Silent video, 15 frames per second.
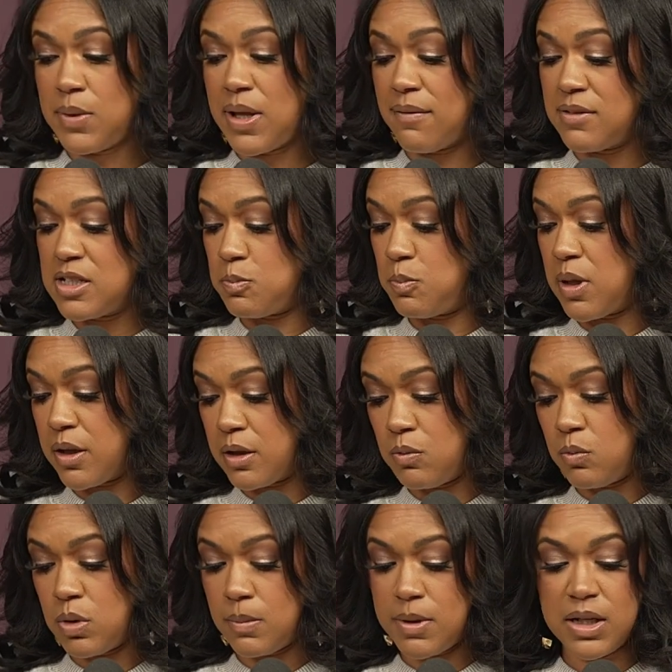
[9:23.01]
we have this bucket
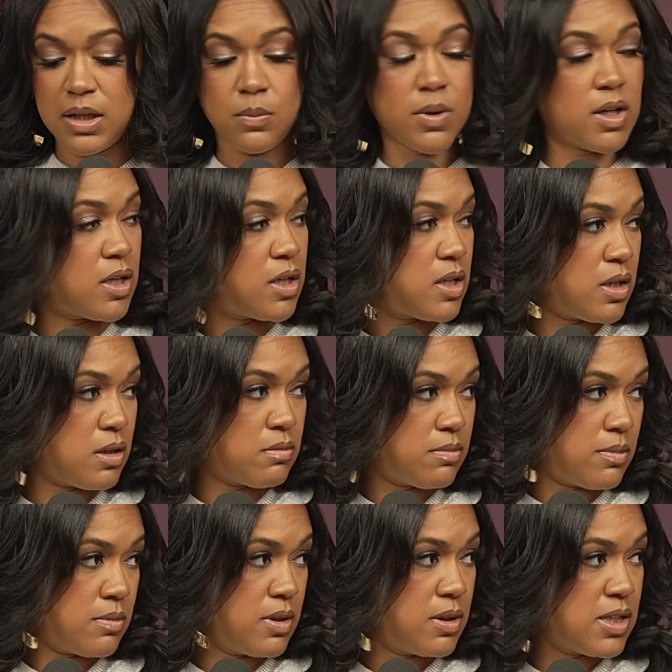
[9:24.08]
of women, and we're gonna
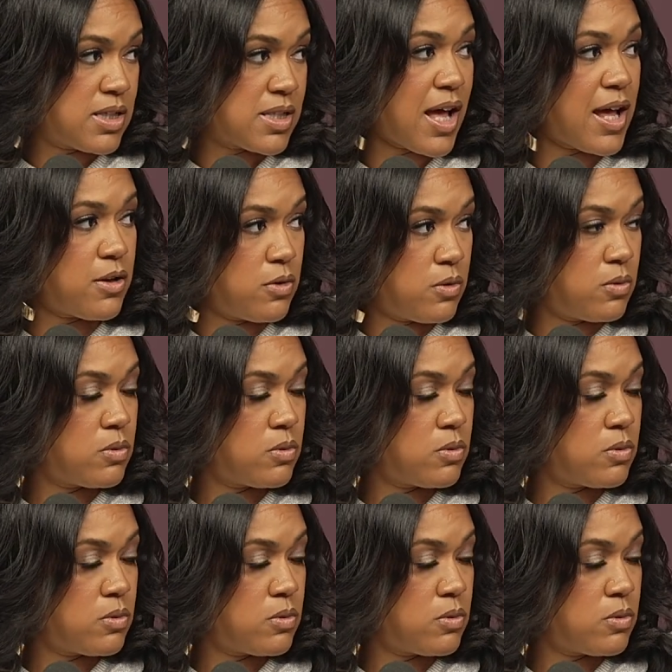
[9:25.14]
decide